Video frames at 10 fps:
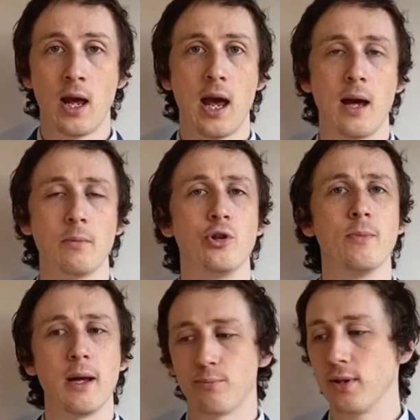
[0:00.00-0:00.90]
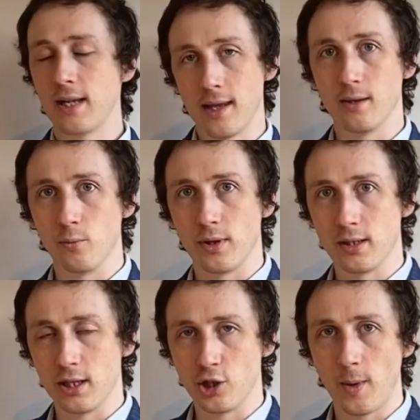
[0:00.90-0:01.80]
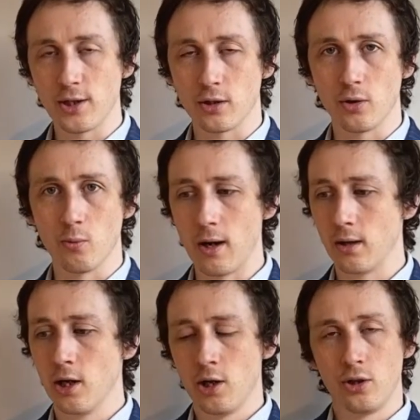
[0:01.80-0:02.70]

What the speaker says: And you might present them with the situation, go, well,